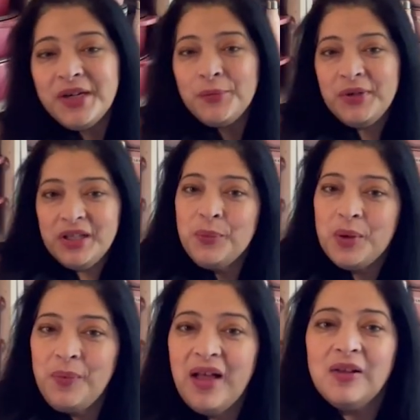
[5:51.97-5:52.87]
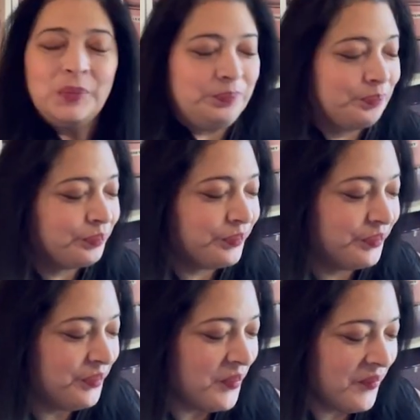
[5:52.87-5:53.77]
really went well.
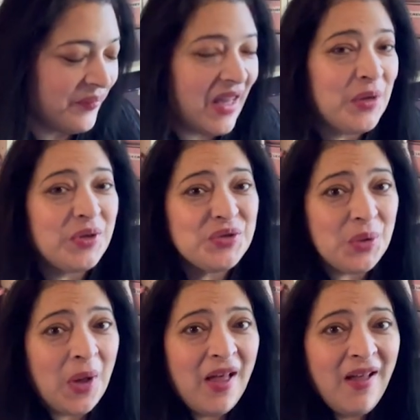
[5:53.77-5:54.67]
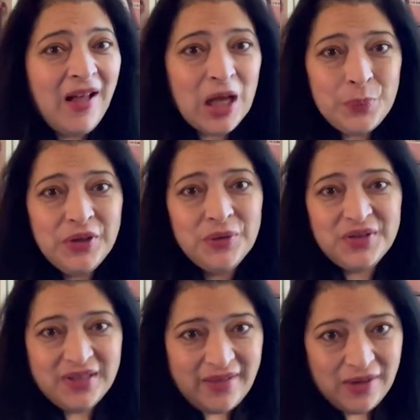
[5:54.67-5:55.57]
Anyway, so I'll be
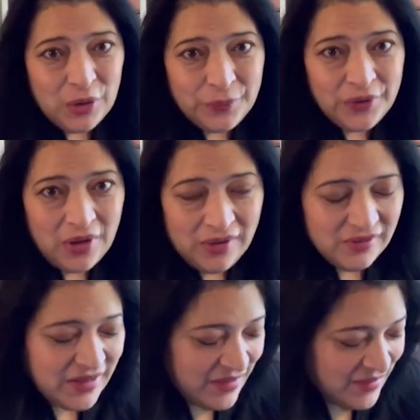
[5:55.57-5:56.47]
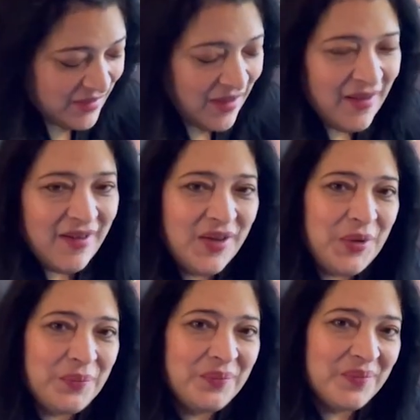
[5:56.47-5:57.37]
using that over the holidays
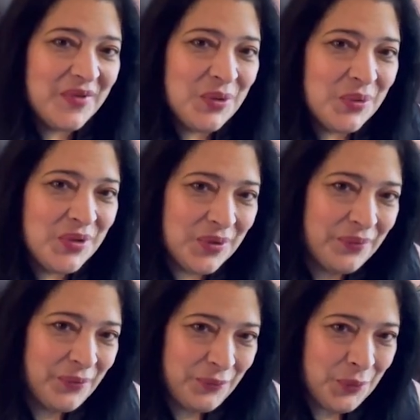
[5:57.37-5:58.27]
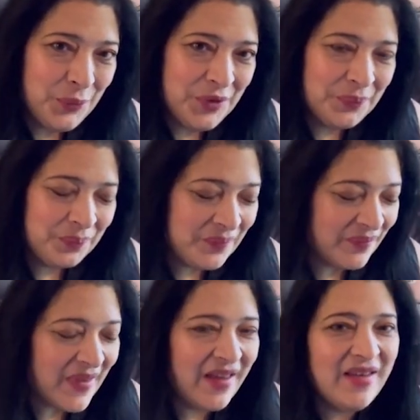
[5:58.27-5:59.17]
to serve food.
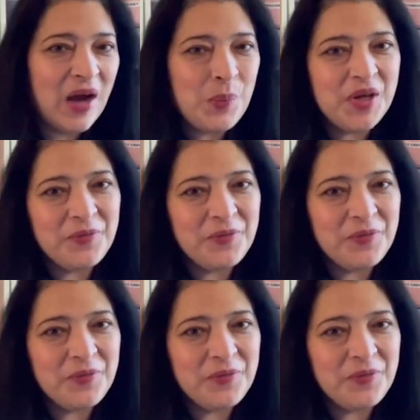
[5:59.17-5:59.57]
And now my